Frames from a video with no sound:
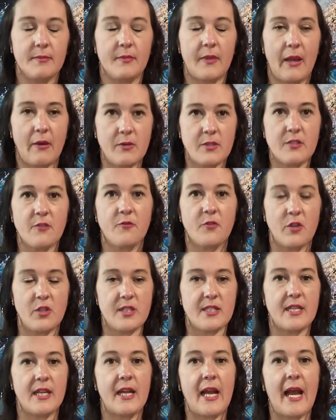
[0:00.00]
That was the
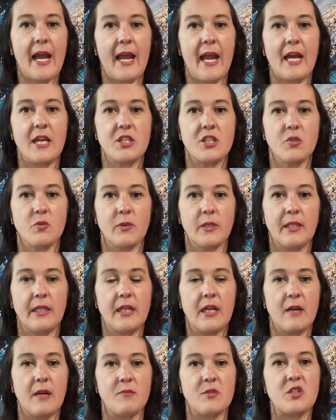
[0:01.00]
first thing I had to really
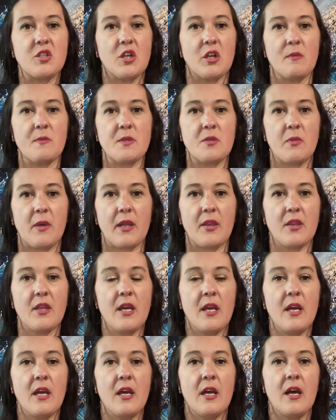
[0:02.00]
come to terms with.
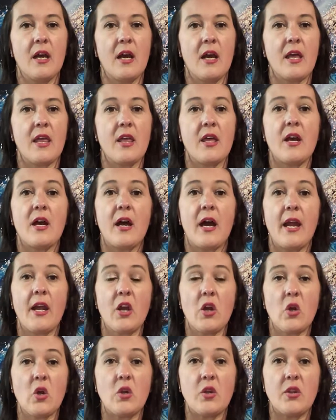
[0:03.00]
I
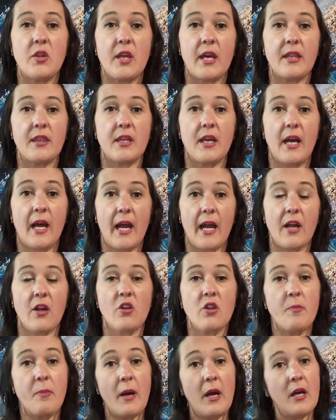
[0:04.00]
heard that the higher
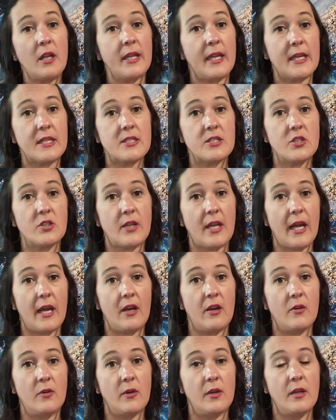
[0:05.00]
the polyester
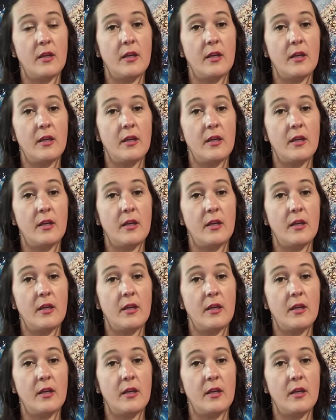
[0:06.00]
count,